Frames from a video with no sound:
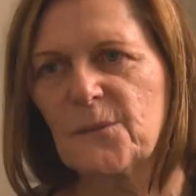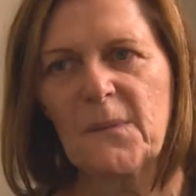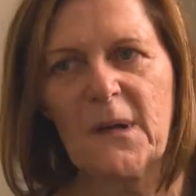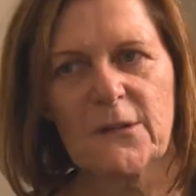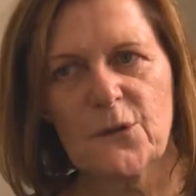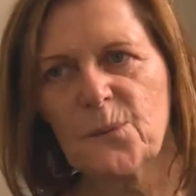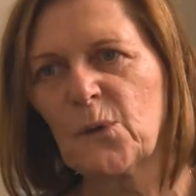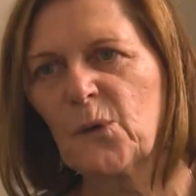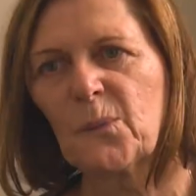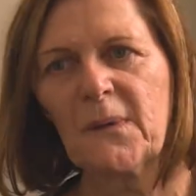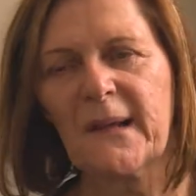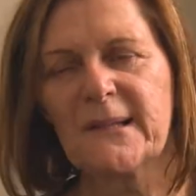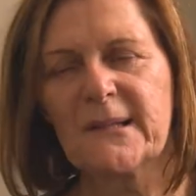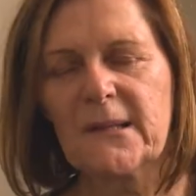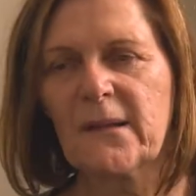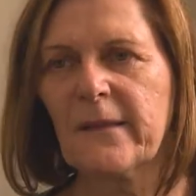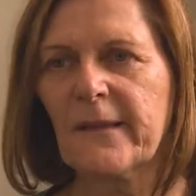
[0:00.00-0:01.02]
much more
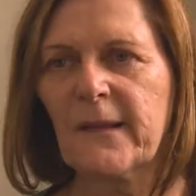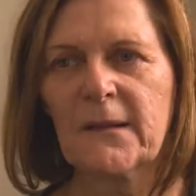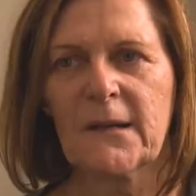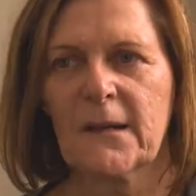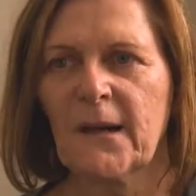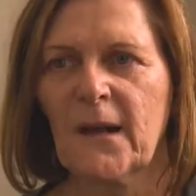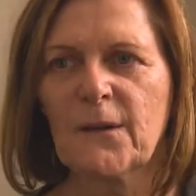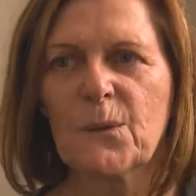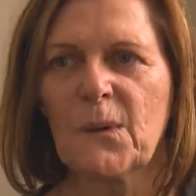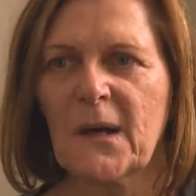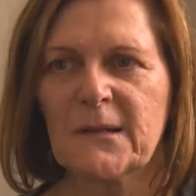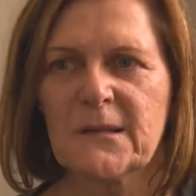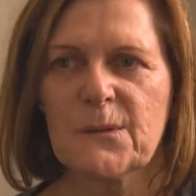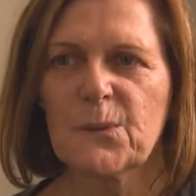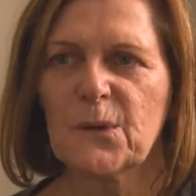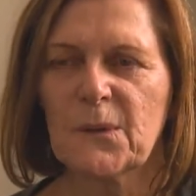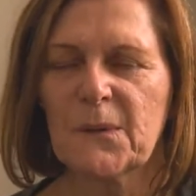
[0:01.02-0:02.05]
pleasant than it otherwise
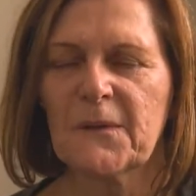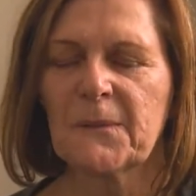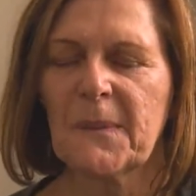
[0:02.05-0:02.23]
would have